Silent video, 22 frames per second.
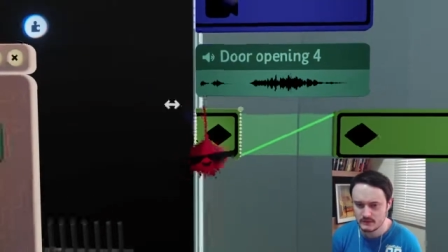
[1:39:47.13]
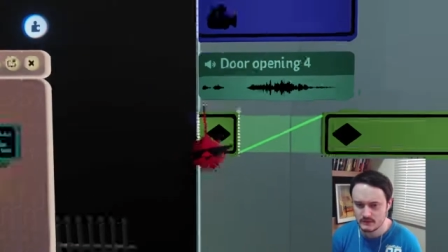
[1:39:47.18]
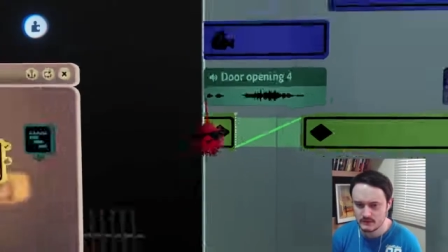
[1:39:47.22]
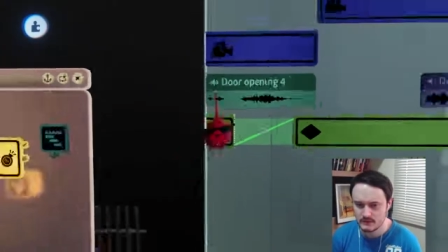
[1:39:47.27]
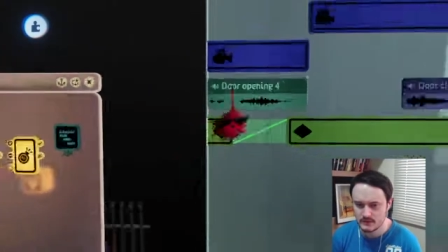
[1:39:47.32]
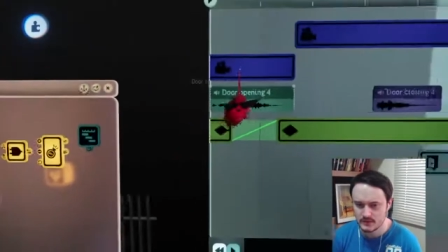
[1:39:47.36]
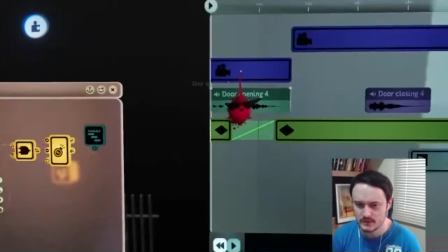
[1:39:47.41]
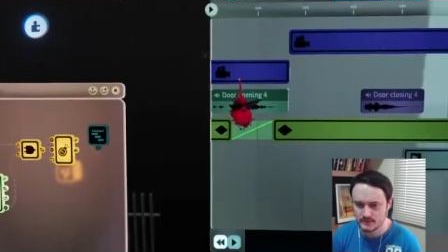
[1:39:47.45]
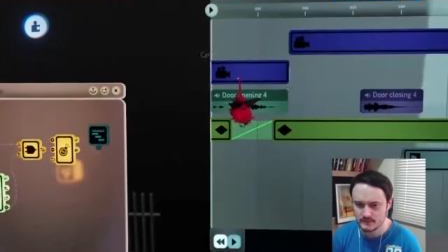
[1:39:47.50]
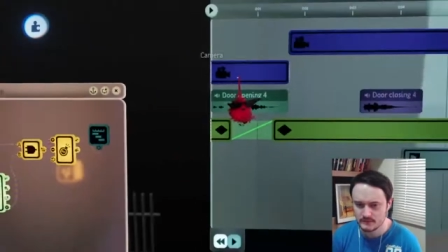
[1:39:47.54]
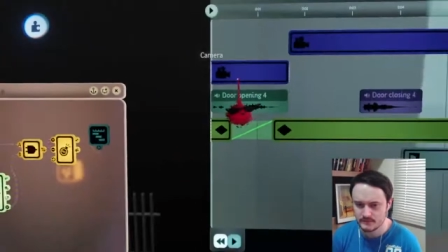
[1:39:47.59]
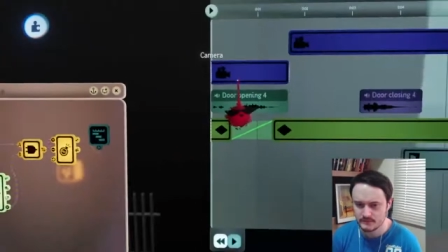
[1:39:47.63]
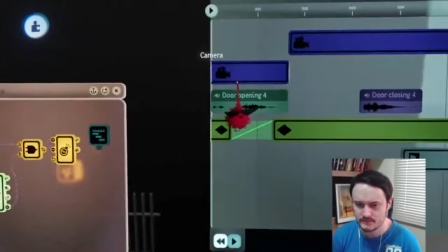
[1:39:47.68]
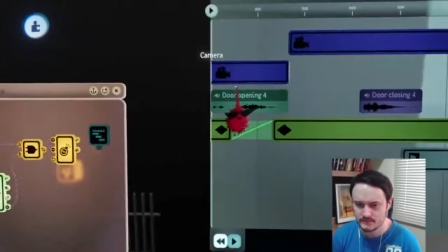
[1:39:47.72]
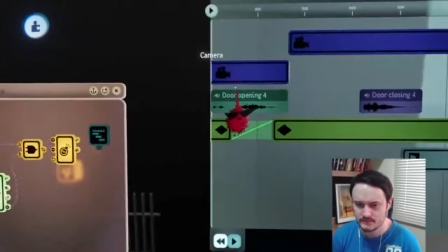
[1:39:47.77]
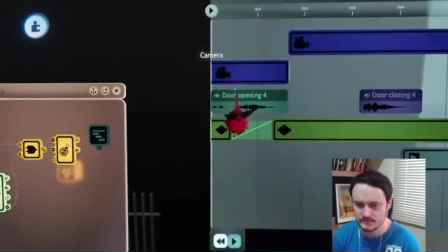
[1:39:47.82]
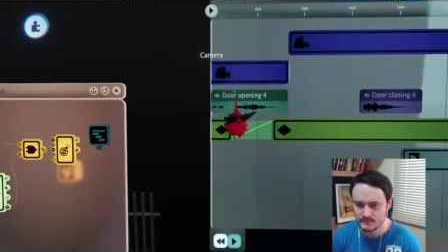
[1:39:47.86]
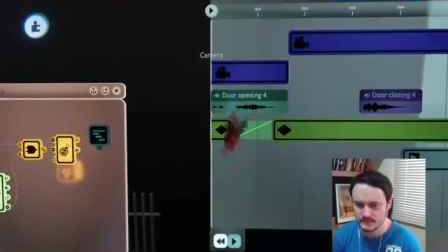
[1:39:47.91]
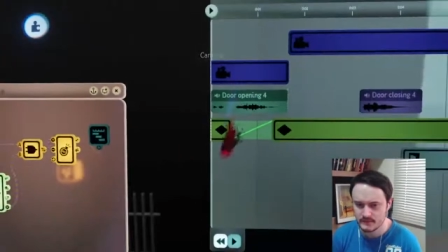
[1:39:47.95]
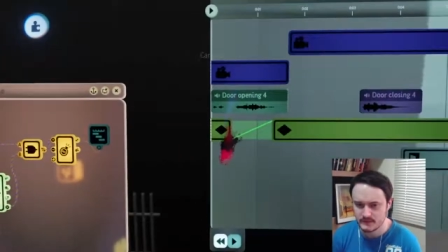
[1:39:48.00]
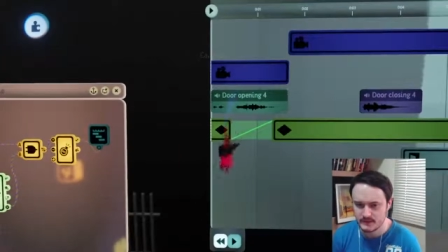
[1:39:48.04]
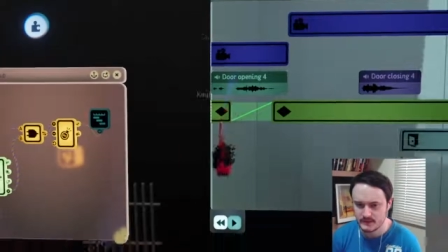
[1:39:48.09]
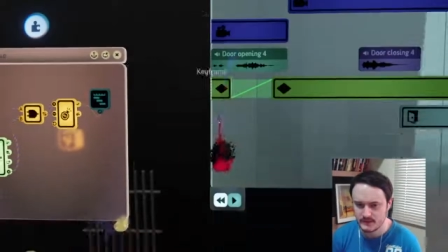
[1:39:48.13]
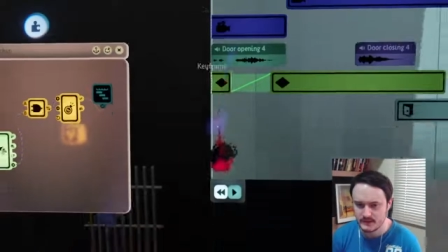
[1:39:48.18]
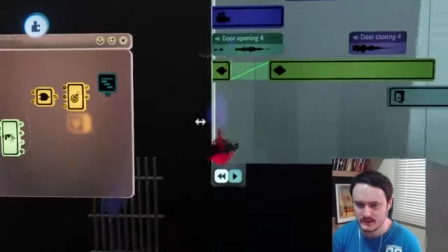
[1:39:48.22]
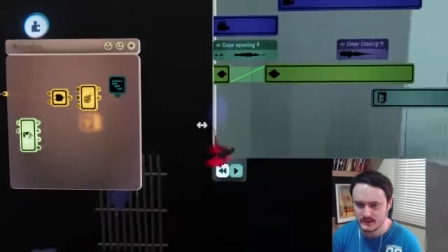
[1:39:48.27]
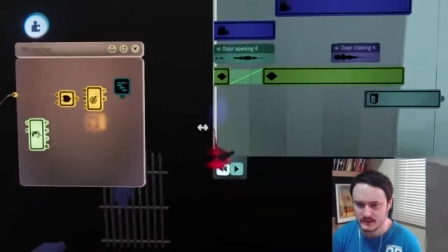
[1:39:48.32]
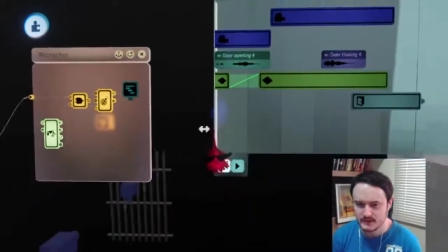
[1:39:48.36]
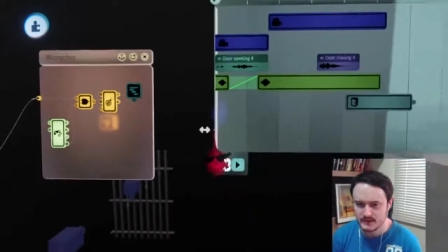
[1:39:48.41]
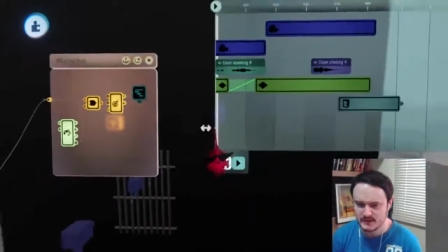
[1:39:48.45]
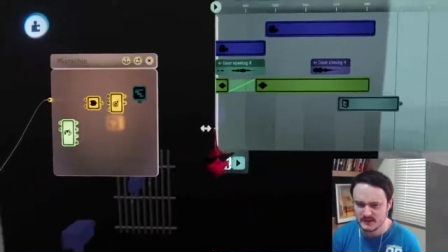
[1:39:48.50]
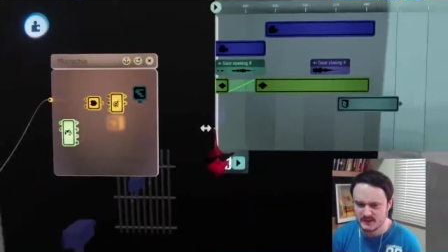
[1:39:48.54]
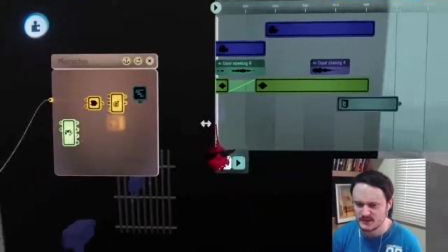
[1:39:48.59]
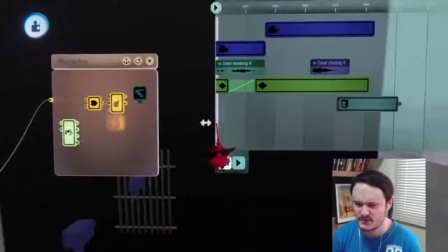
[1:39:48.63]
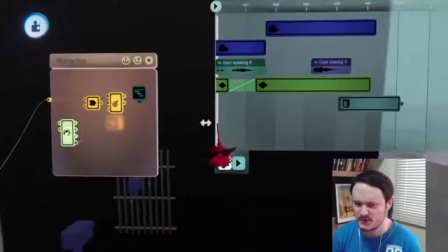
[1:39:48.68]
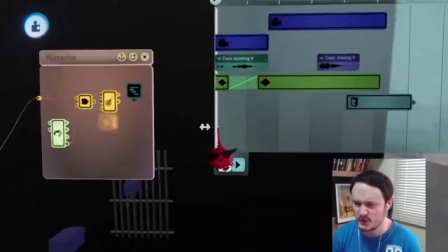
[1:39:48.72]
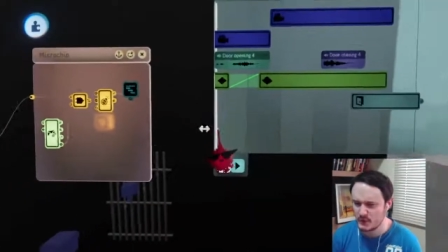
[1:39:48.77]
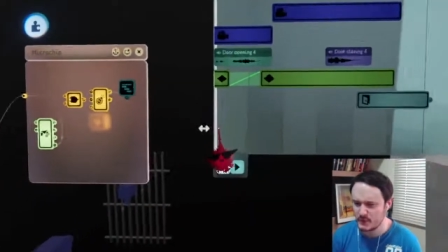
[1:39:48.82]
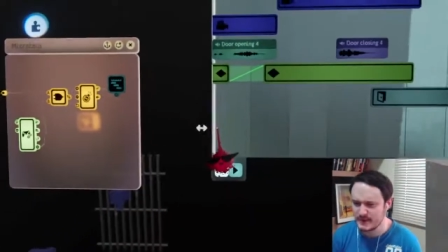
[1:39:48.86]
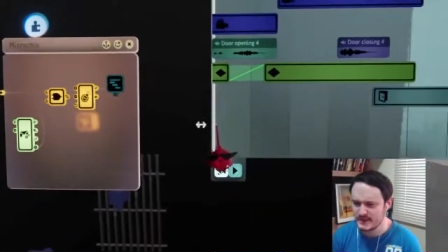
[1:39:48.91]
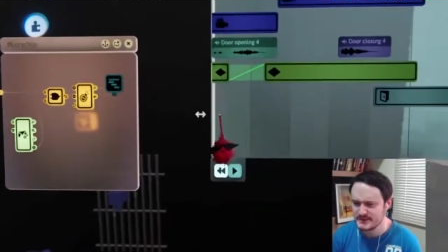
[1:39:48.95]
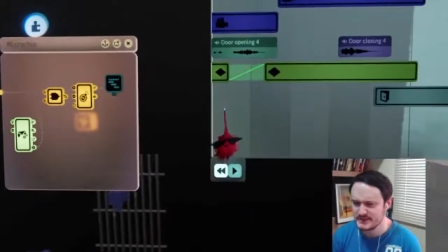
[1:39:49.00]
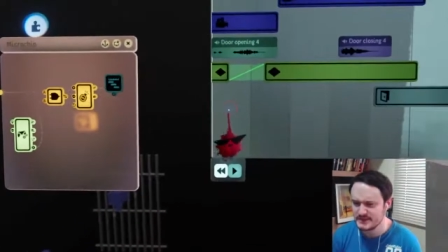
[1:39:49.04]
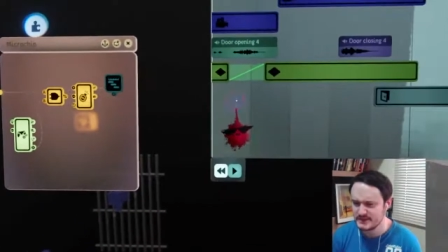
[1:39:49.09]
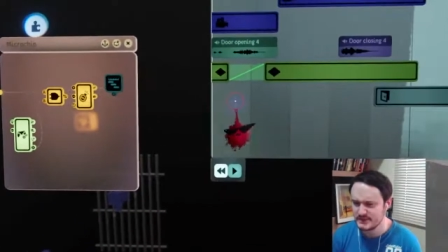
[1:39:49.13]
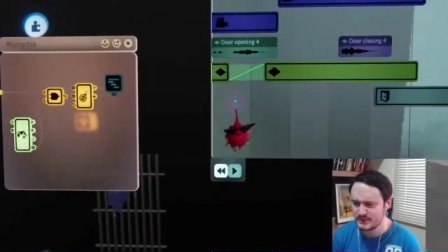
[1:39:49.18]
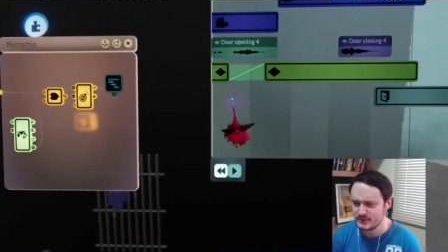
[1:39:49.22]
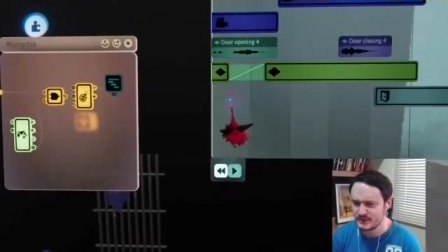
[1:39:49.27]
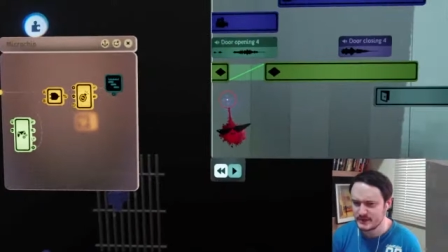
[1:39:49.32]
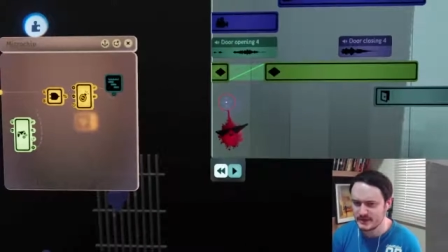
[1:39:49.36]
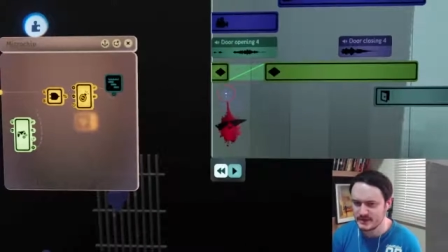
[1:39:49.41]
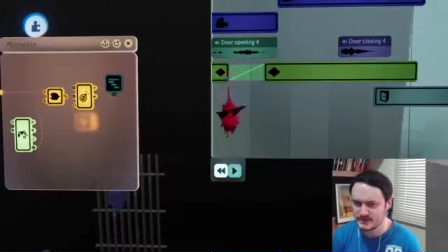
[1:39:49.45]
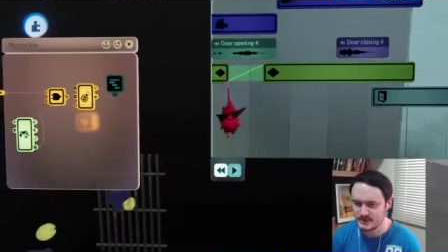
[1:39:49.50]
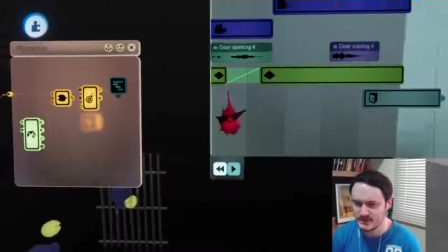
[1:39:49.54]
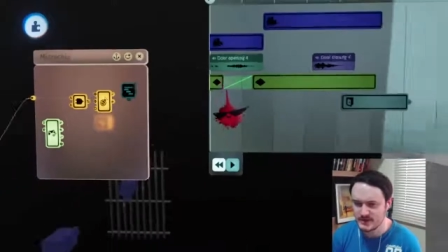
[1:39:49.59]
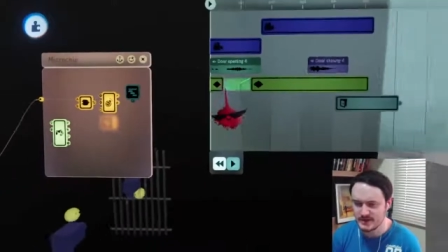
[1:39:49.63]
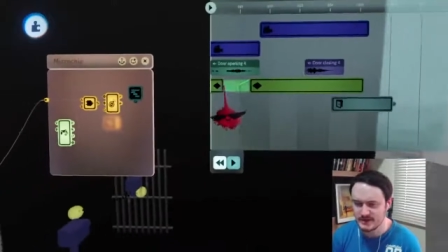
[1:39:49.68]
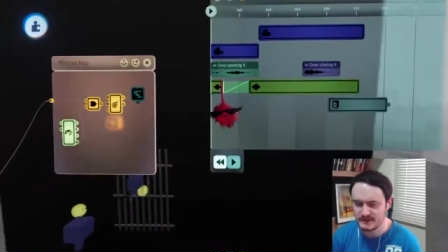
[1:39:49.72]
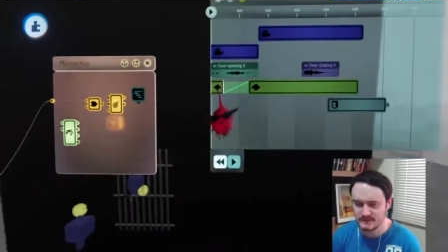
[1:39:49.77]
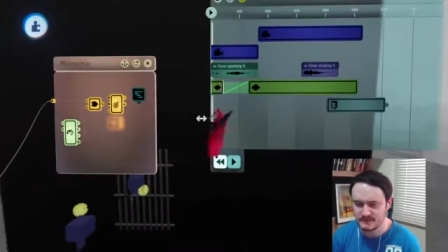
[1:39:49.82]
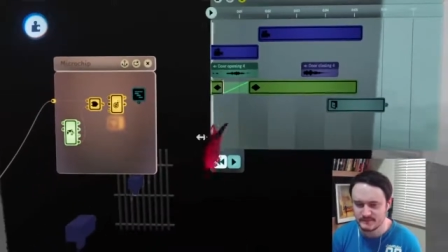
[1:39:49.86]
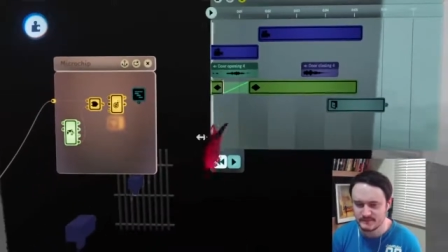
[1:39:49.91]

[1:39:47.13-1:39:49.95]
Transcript: Okay. 2 ways to do this, right?